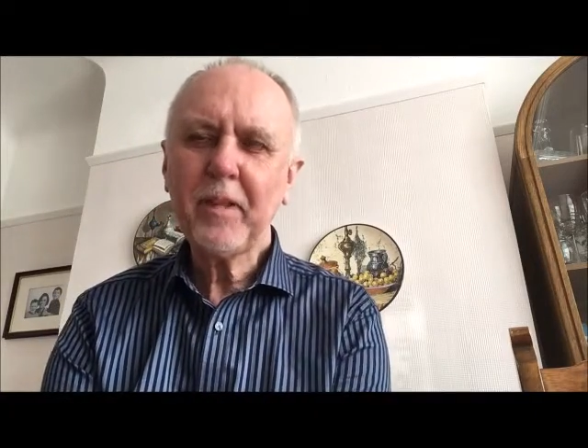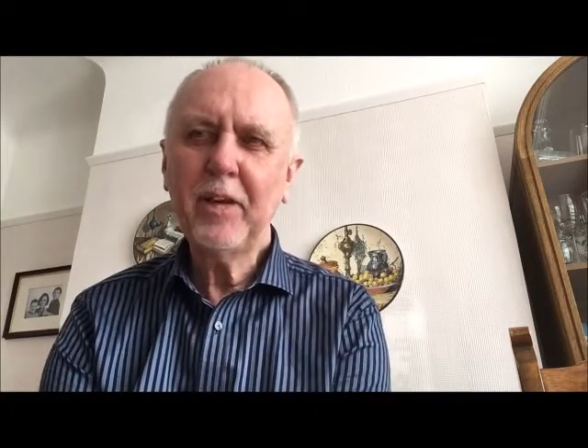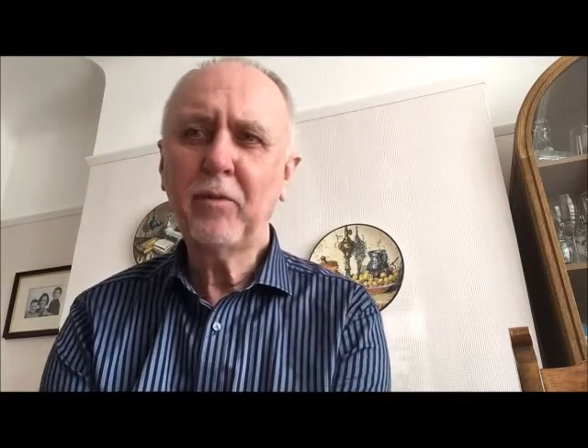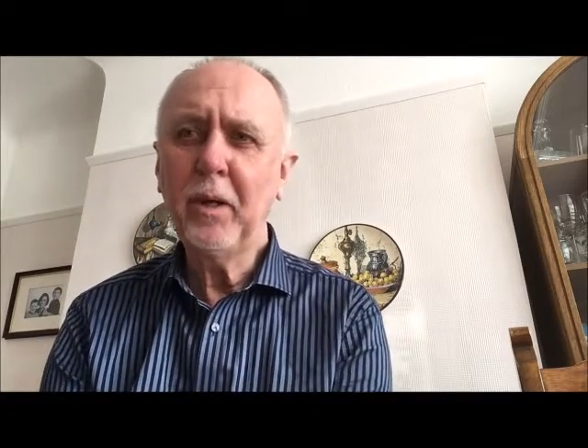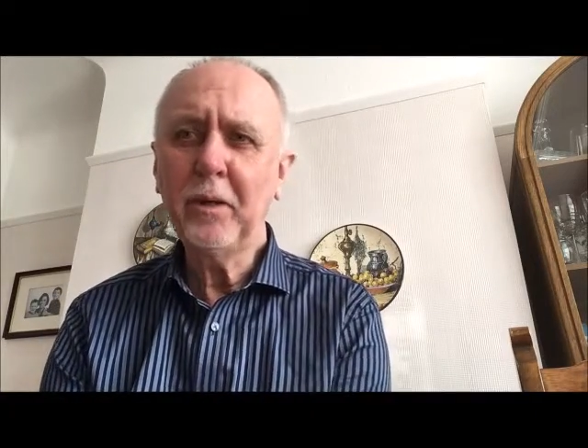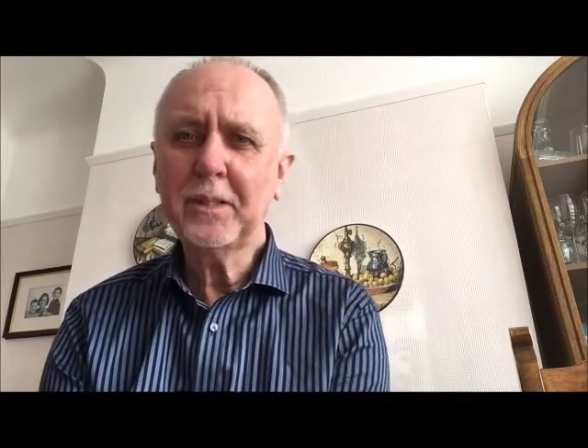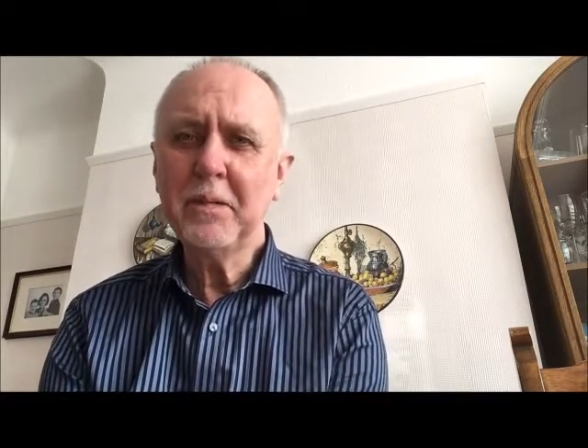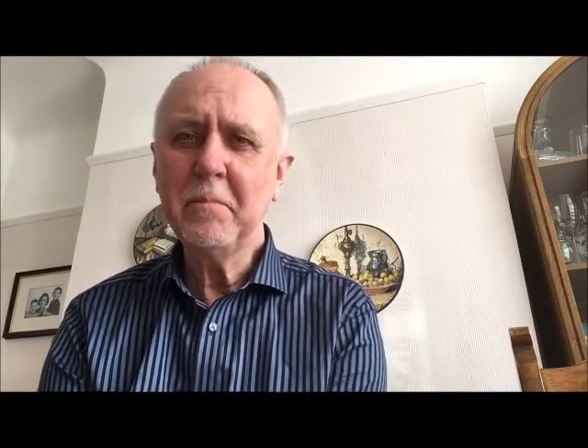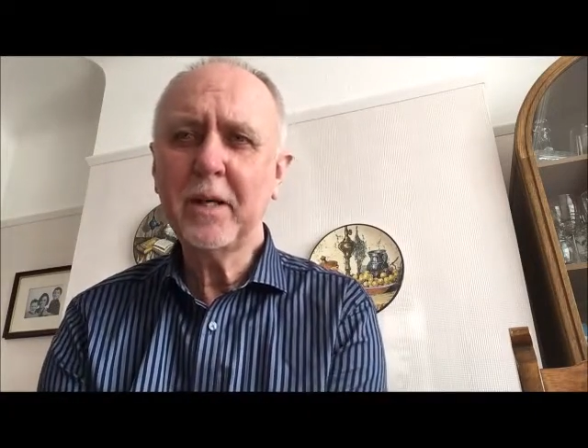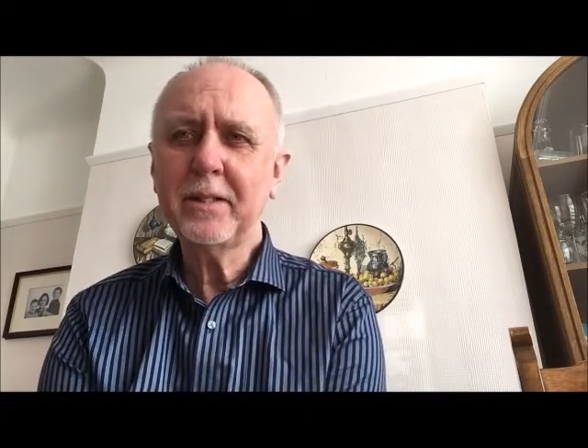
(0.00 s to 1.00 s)
If we looked
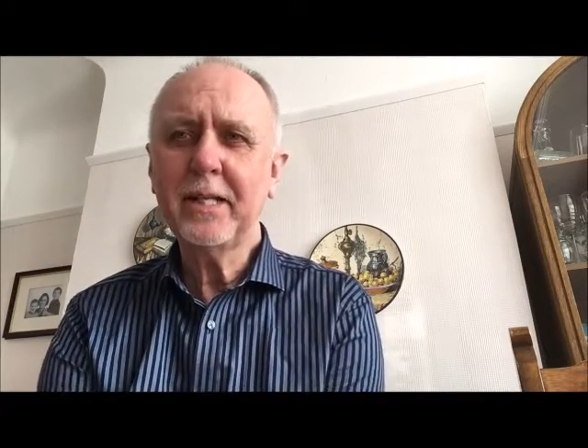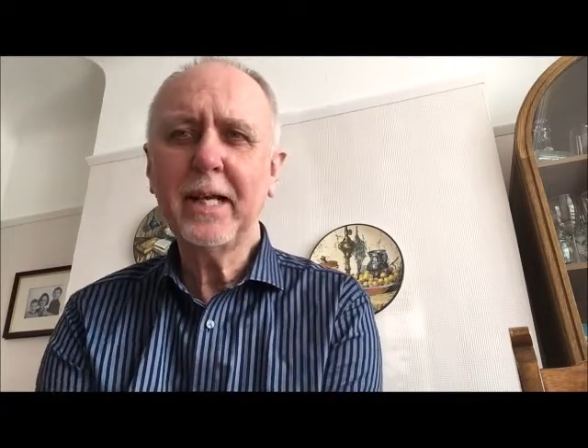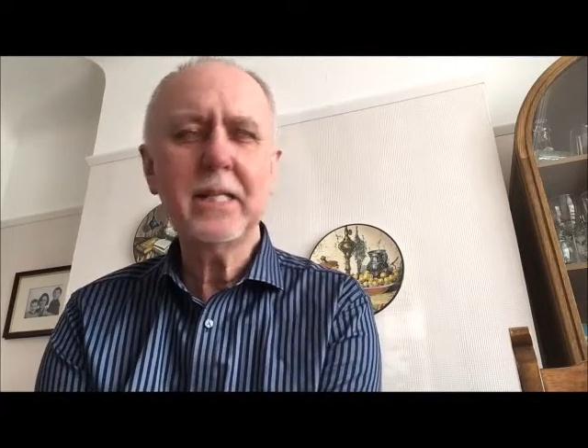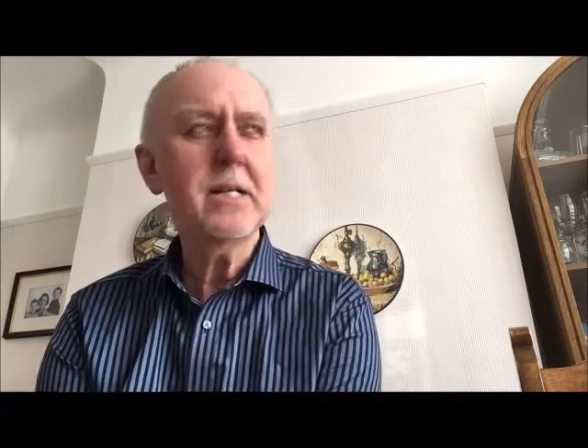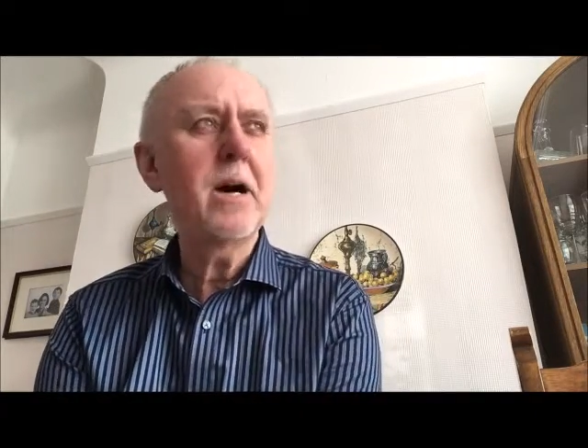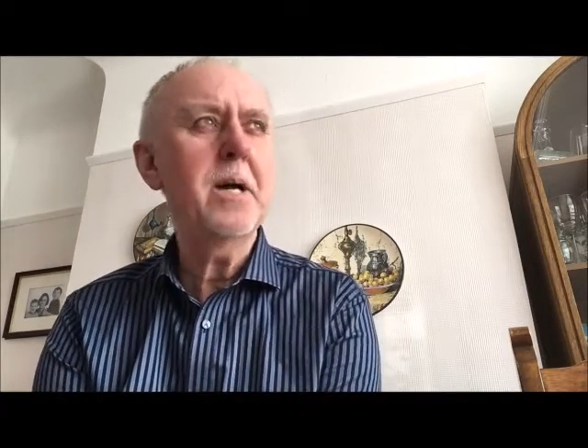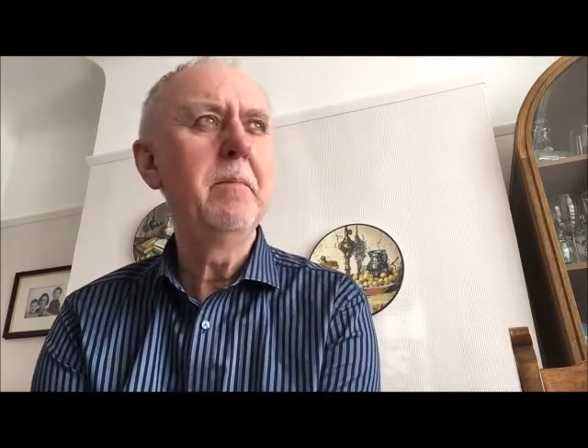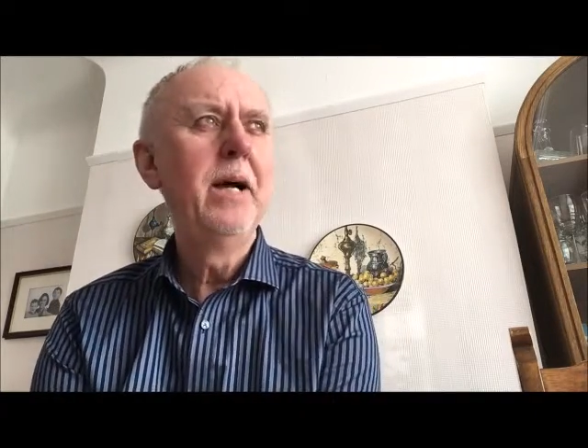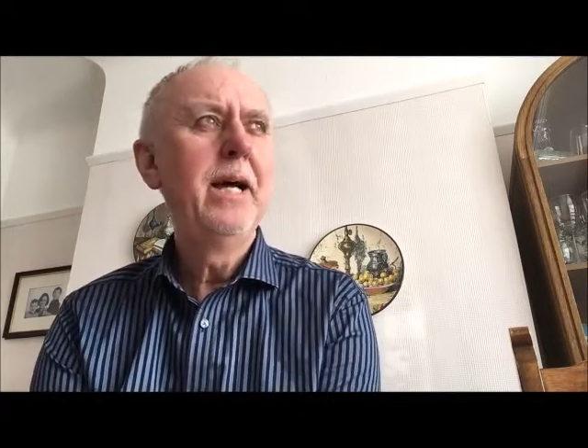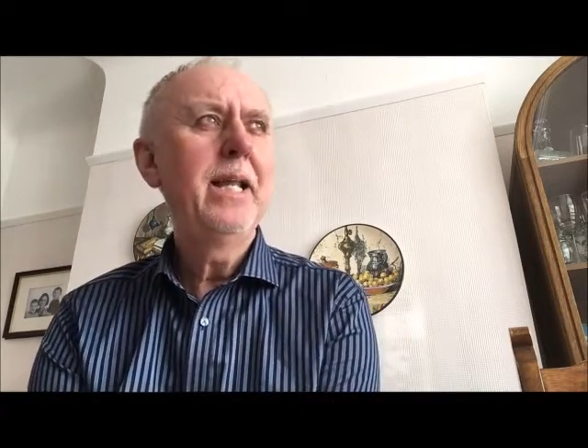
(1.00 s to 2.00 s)
in modern day time,
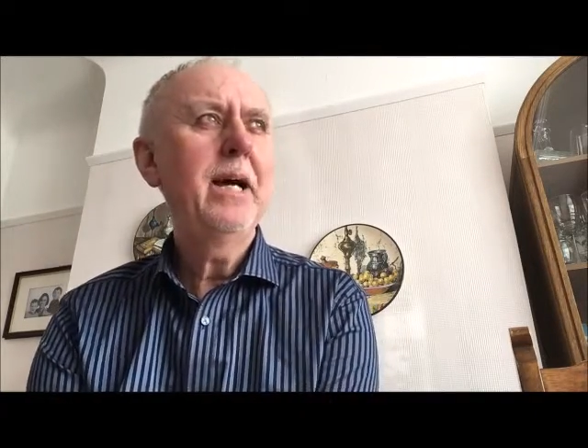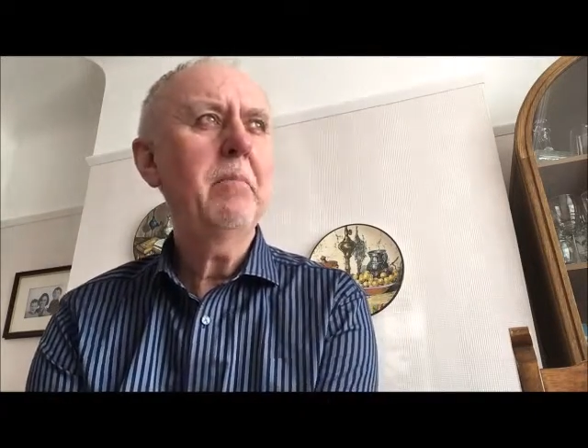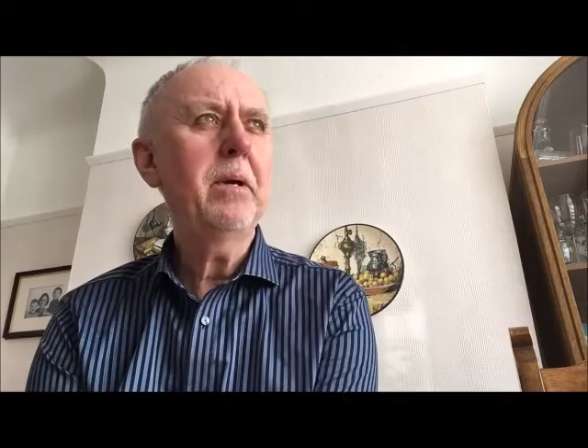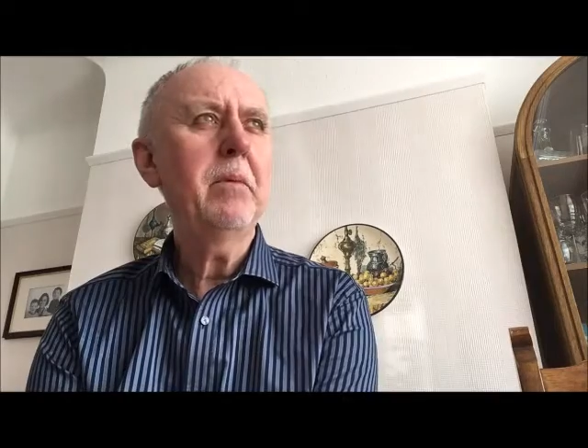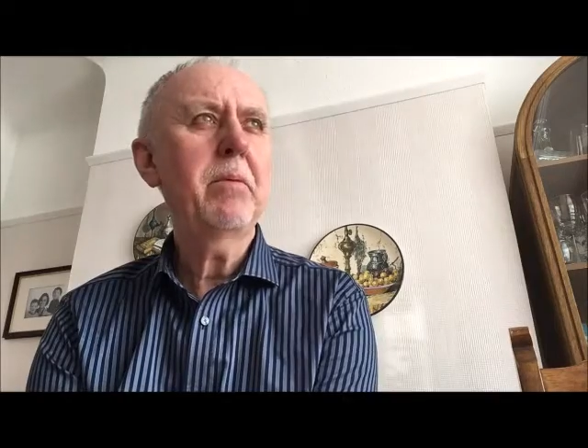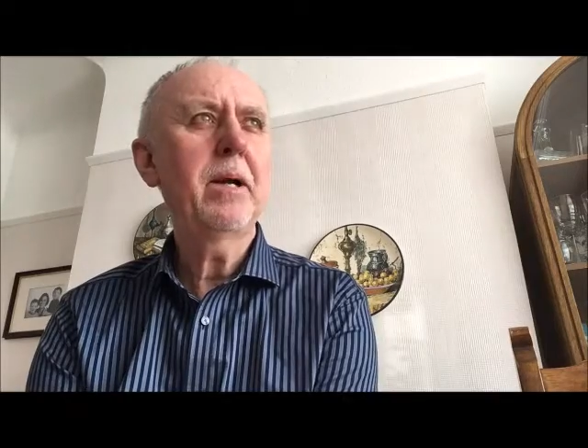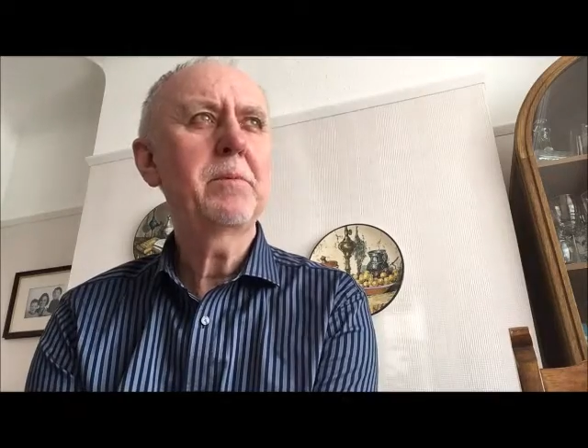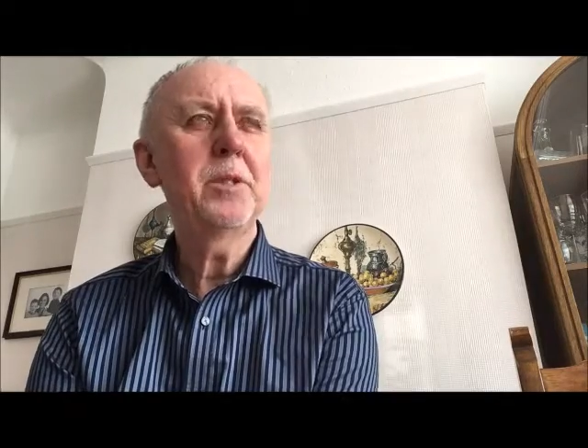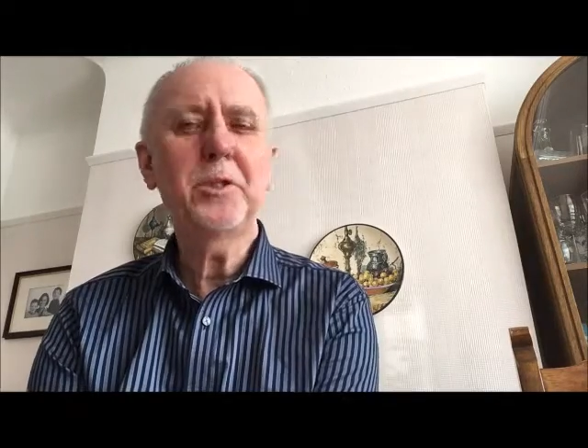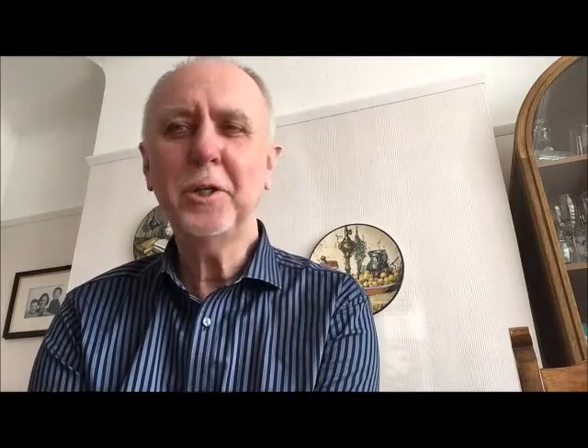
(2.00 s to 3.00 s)
that'd be
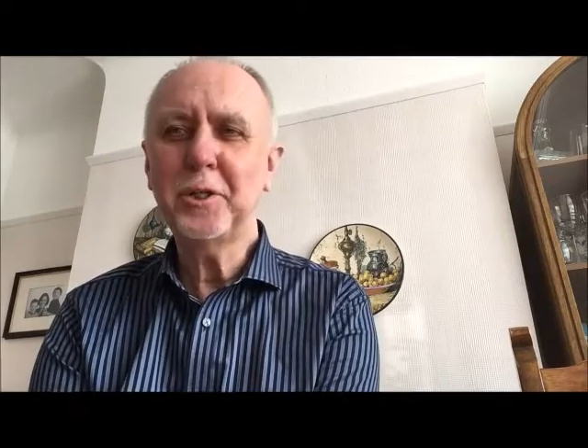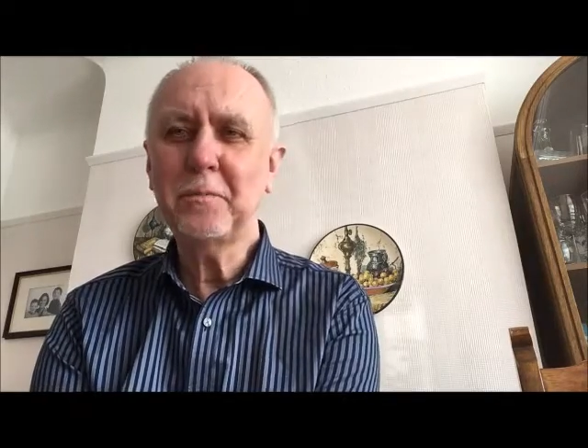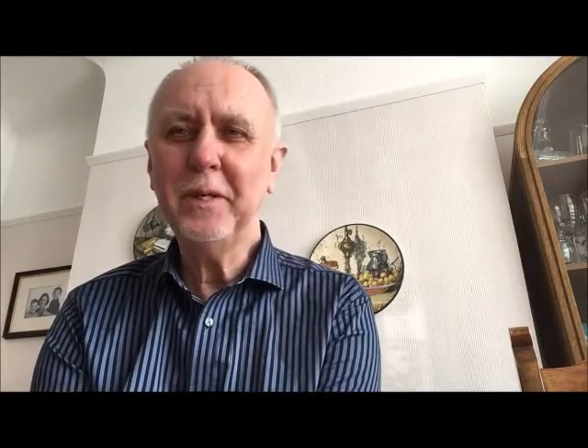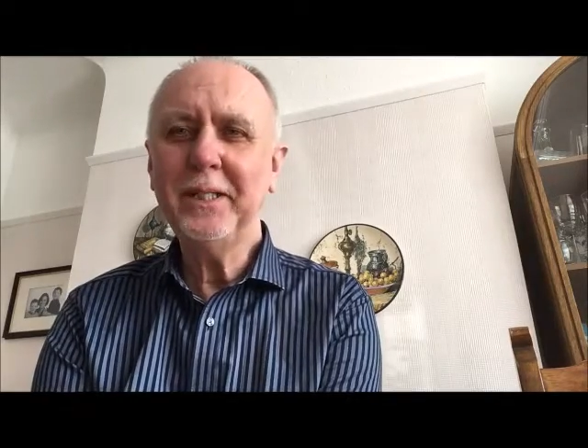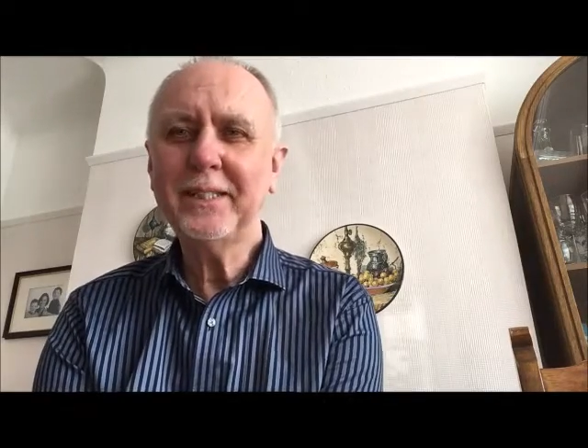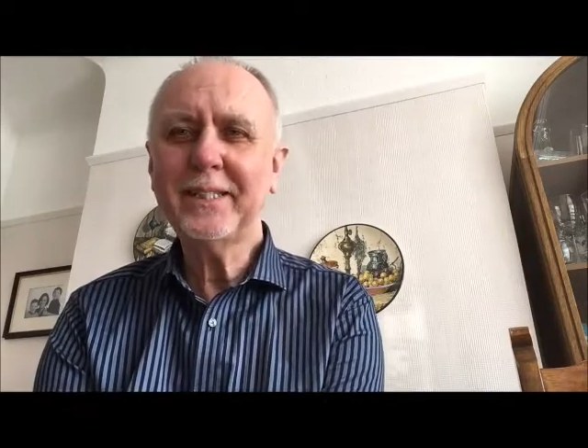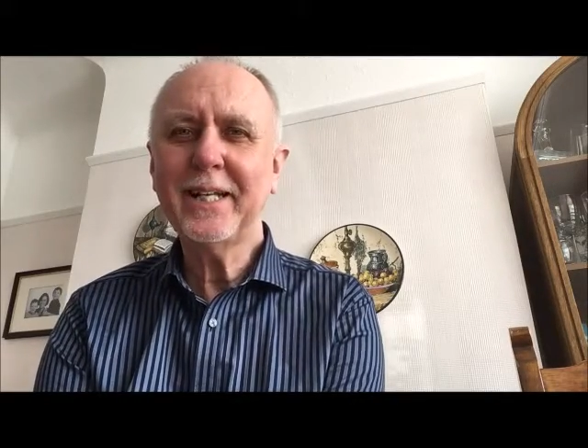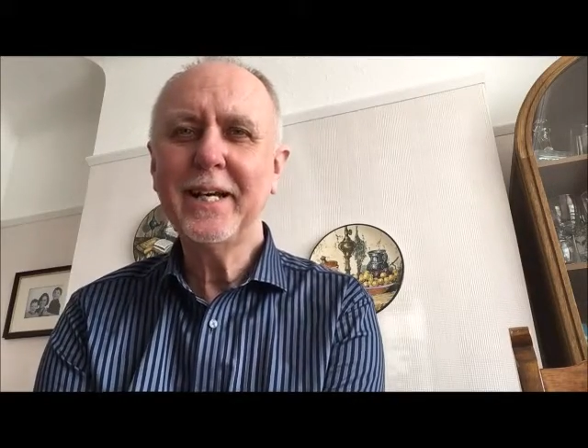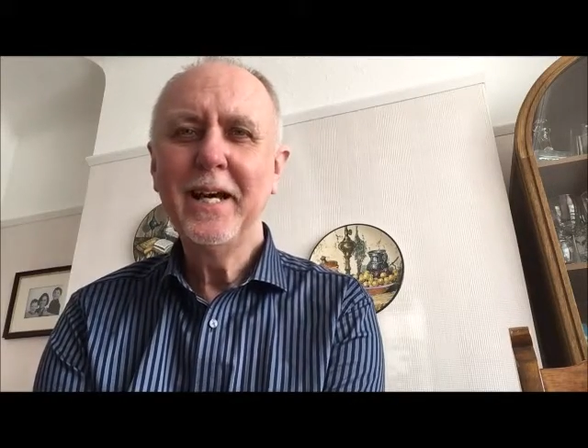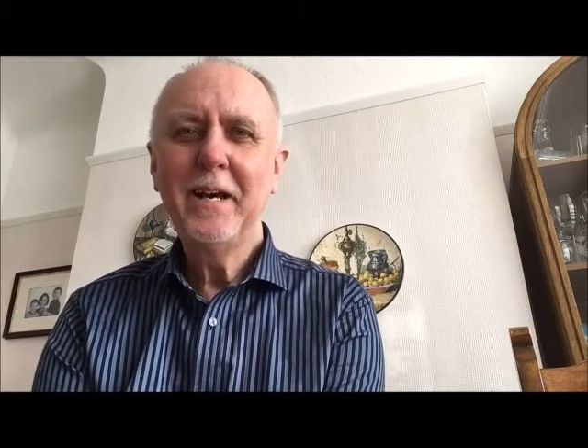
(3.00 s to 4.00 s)
perhaps the church minister,